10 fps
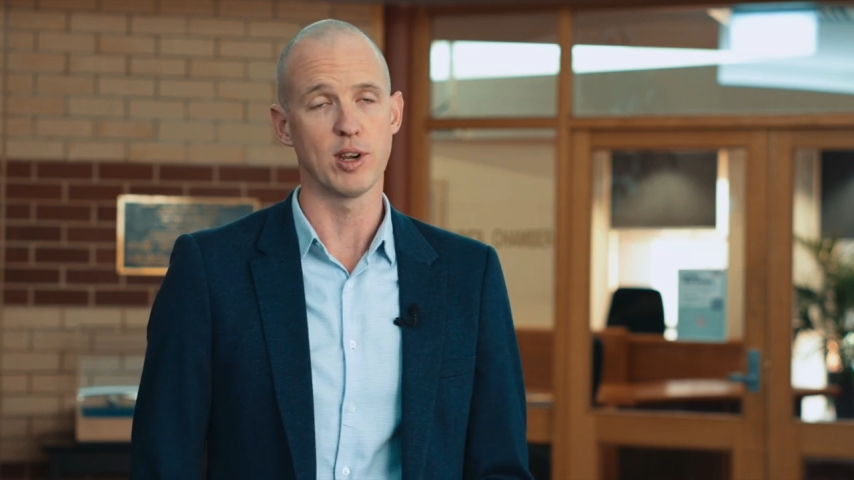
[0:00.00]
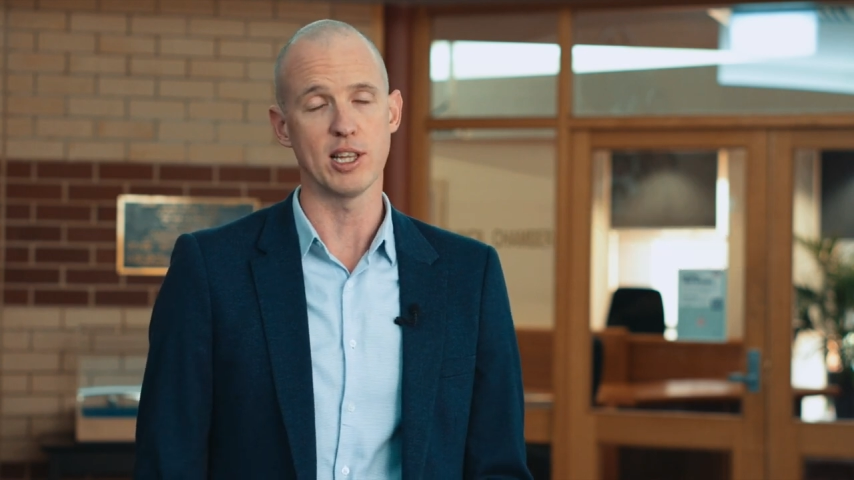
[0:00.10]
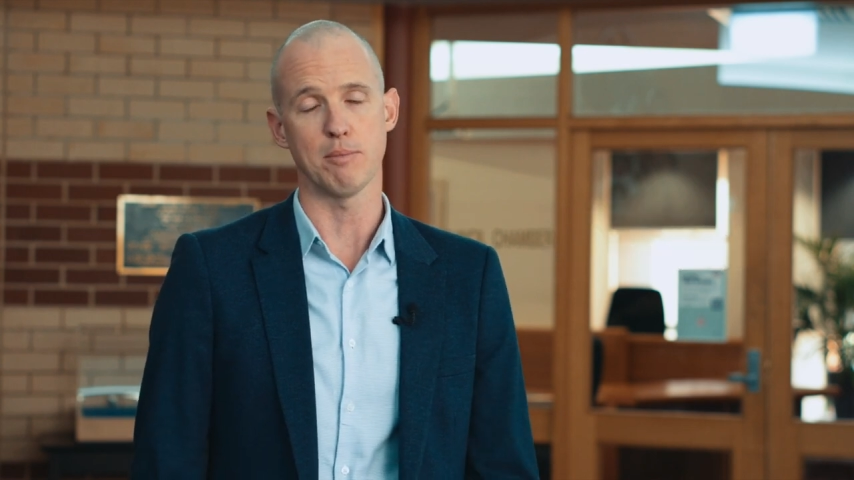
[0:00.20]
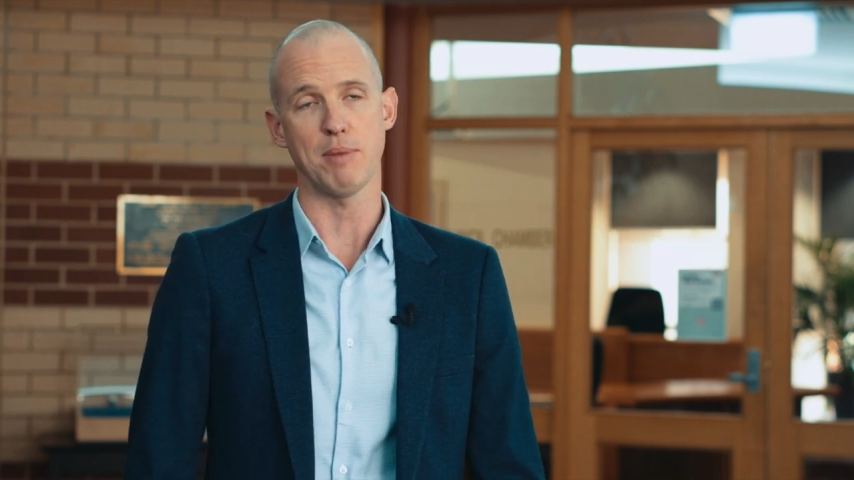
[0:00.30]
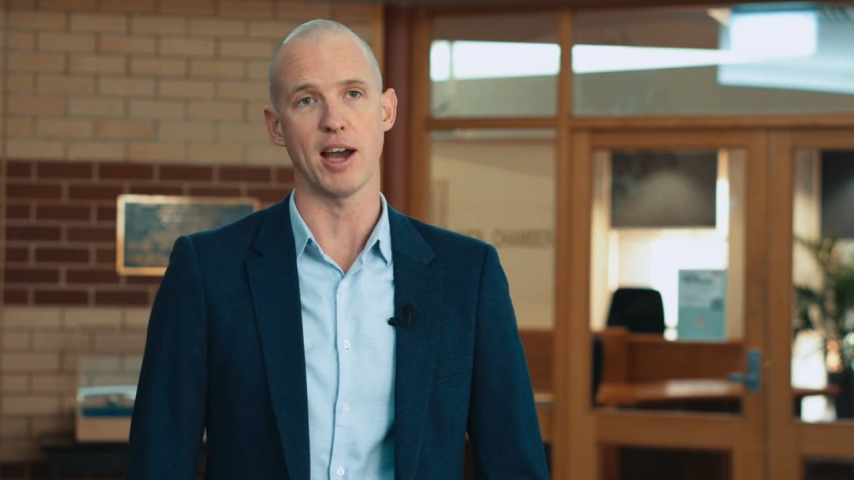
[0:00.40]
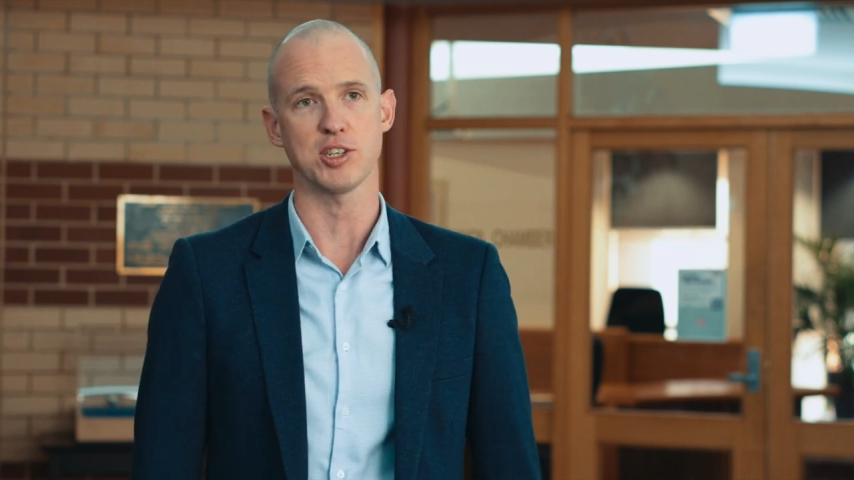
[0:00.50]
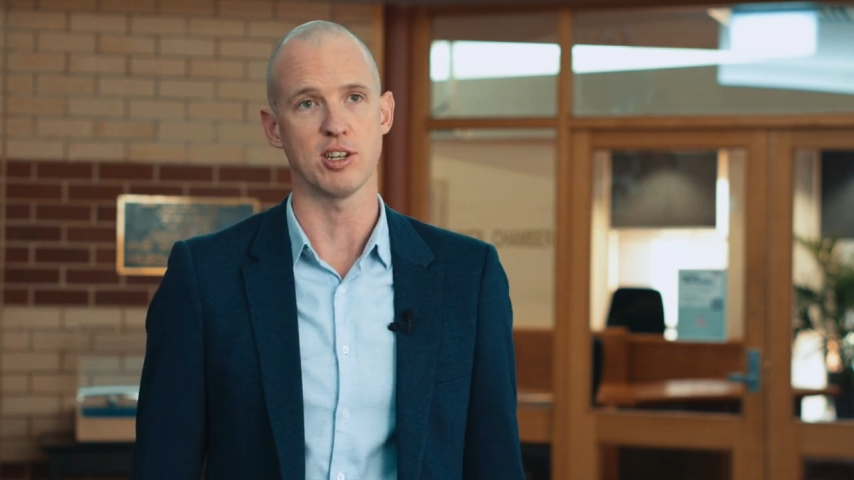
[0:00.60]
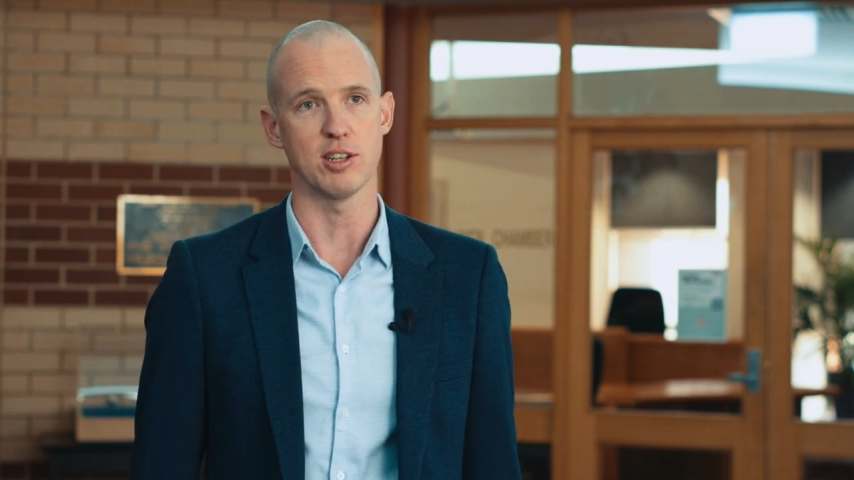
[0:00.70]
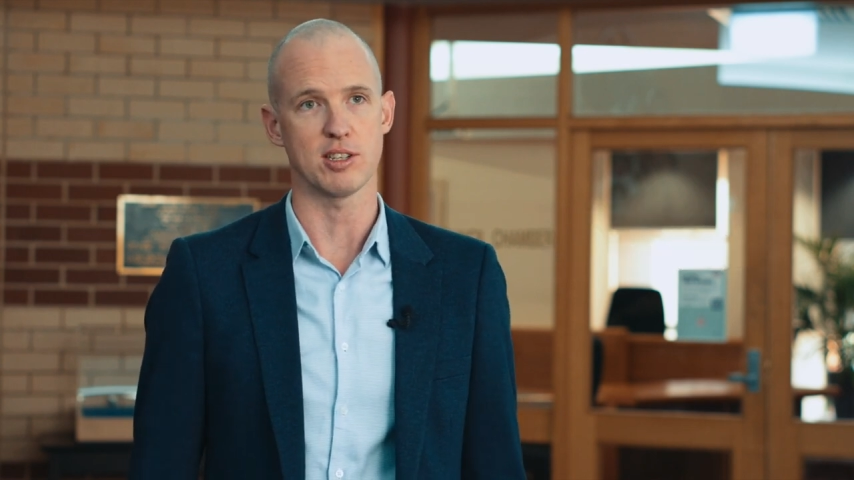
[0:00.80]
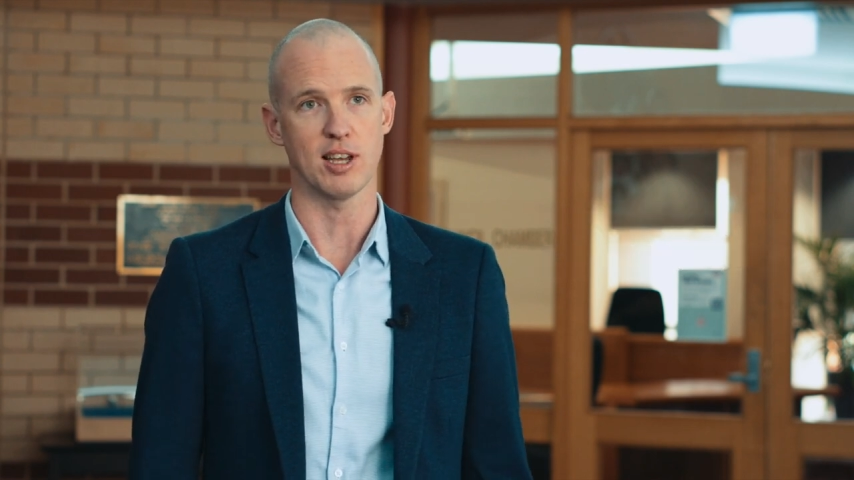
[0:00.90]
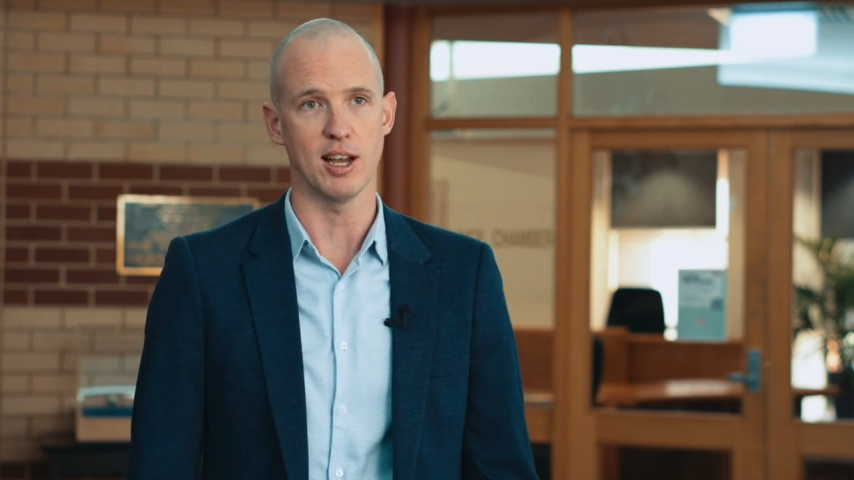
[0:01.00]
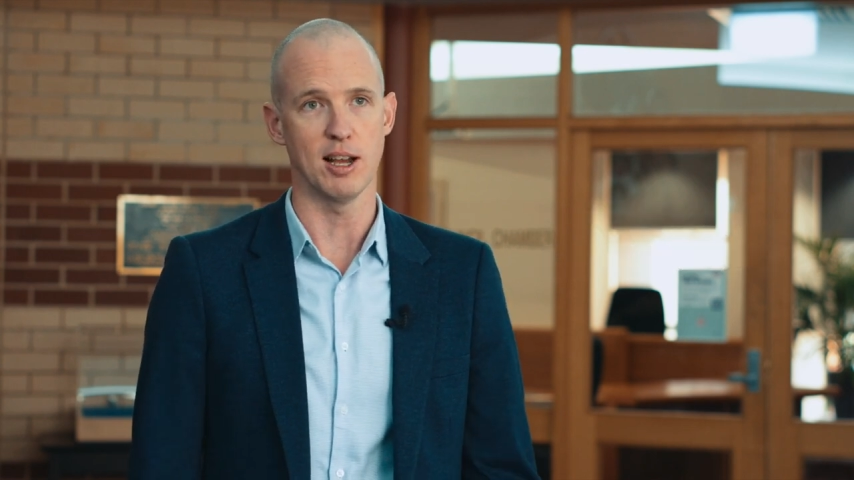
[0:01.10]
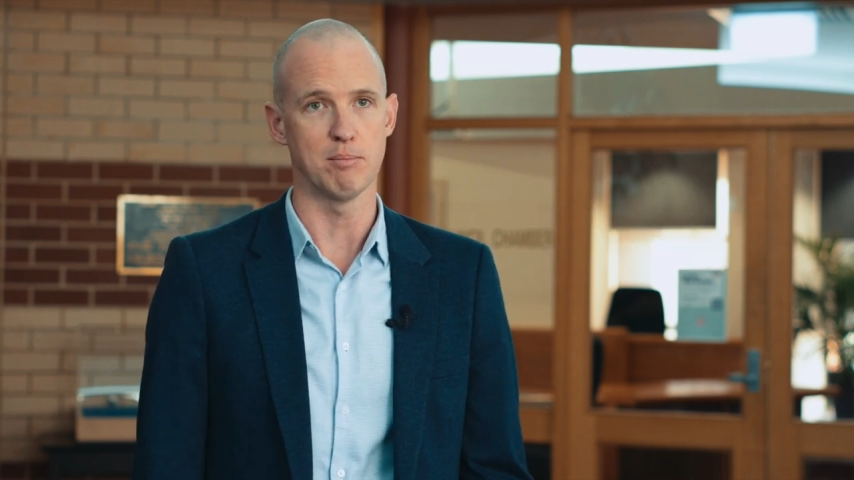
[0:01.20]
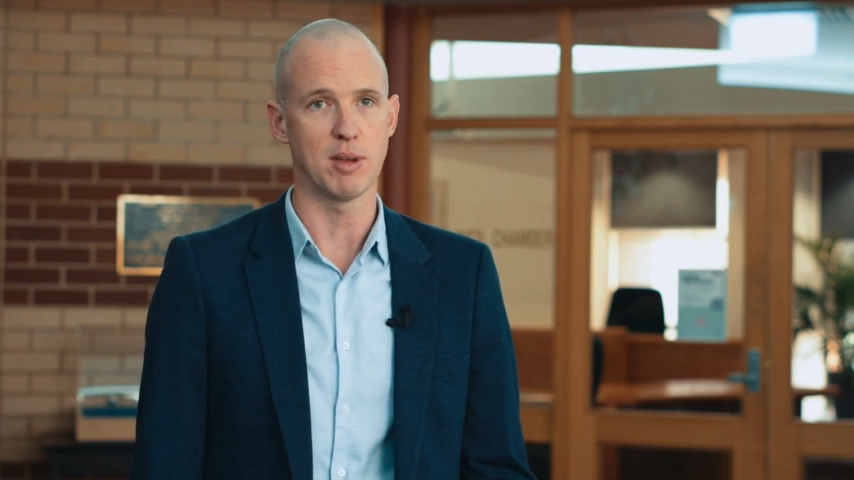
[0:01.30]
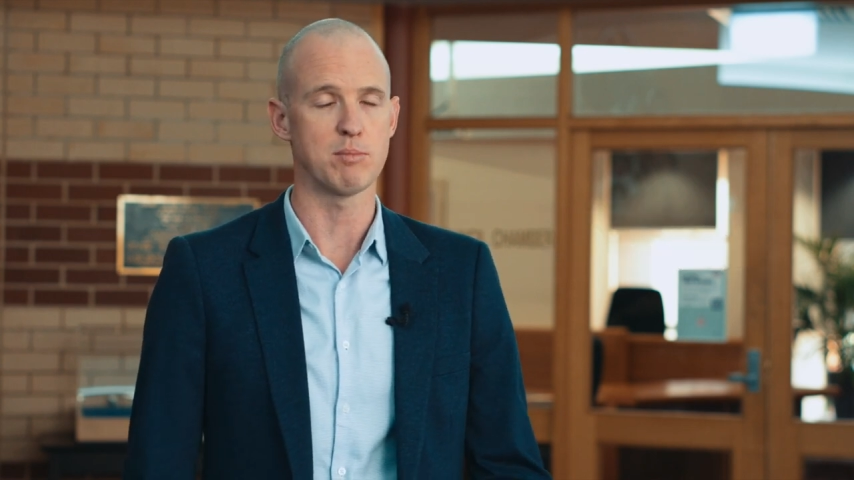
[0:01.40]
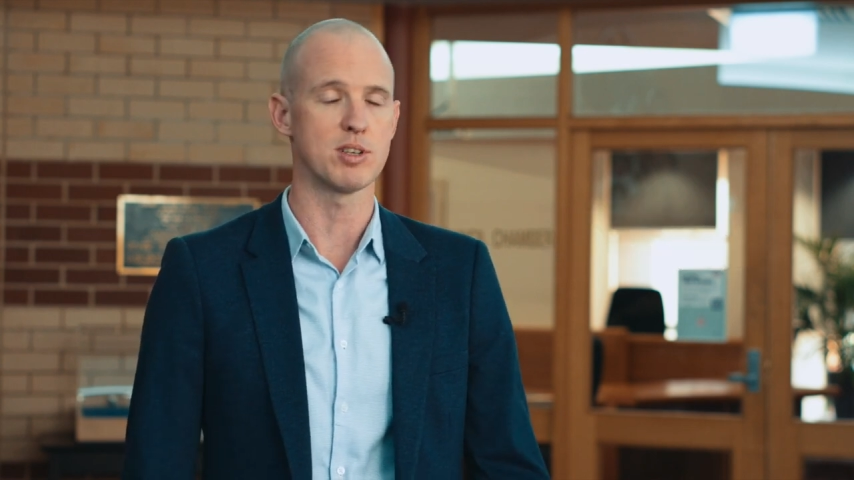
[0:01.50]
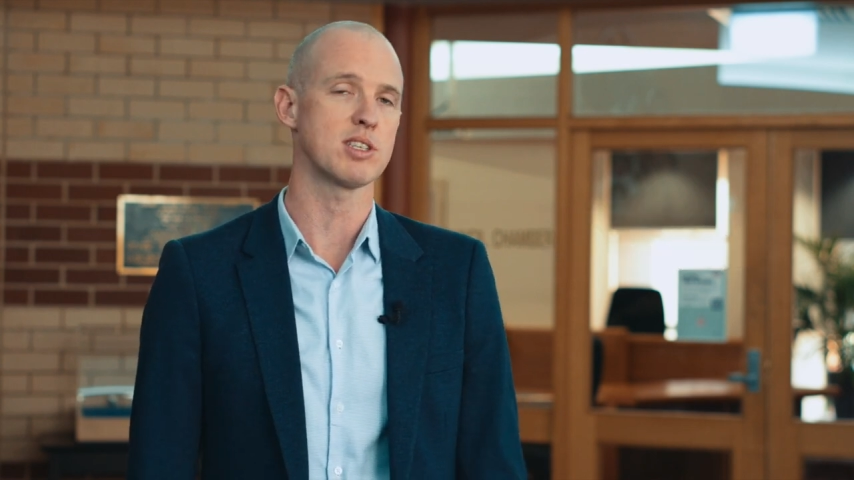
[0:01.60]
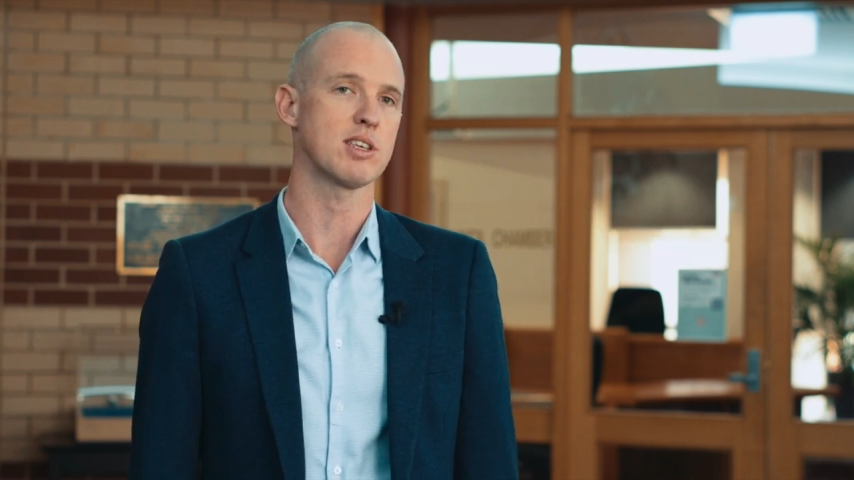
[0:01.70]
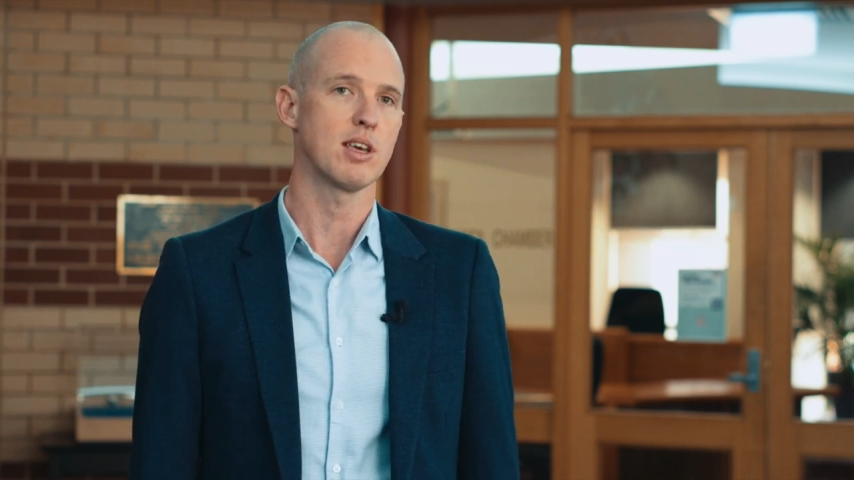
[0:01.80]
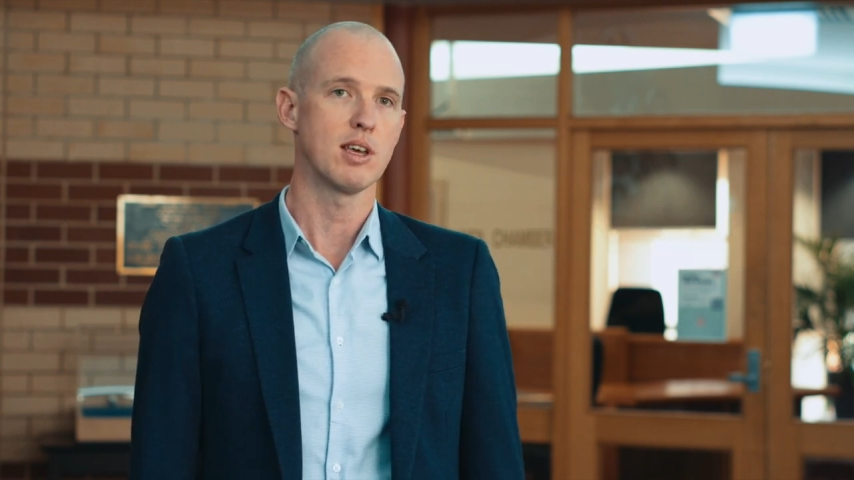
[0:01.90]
really passionate members.